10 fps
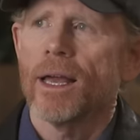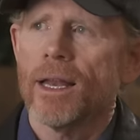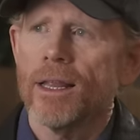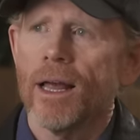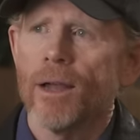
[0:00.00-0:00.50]
And
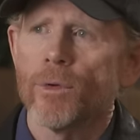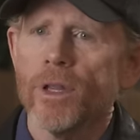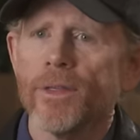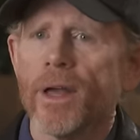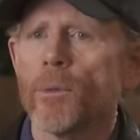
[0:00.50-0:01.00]
I
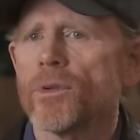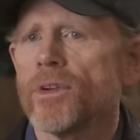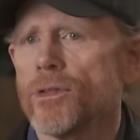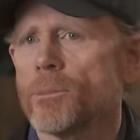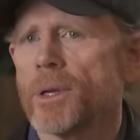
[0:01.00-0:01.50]
really think I would have
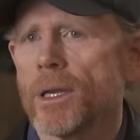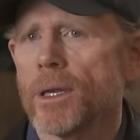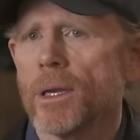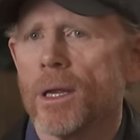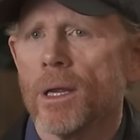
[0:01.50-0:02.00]
either
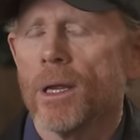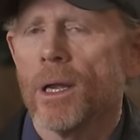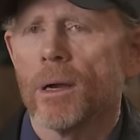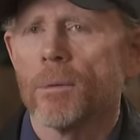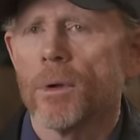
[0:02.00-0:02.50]
been
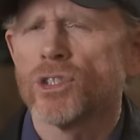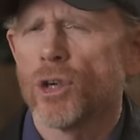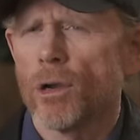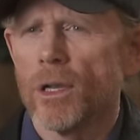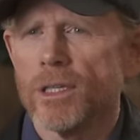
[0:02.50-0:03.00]
a
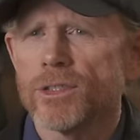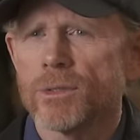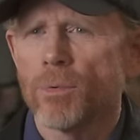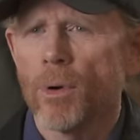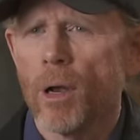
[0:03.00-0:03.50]
journalist,
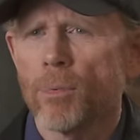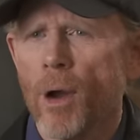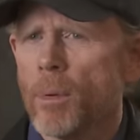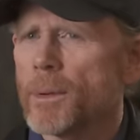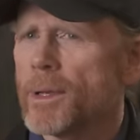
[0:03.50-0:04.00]

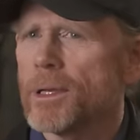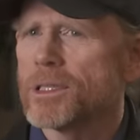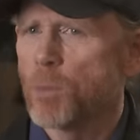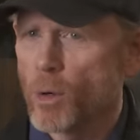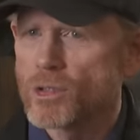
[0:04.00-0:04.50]
probably a
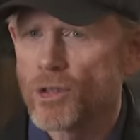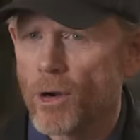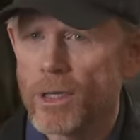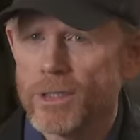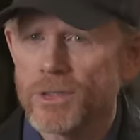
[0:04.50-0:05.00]
sports
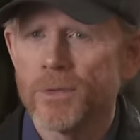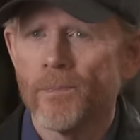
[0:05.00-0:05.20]
journalist.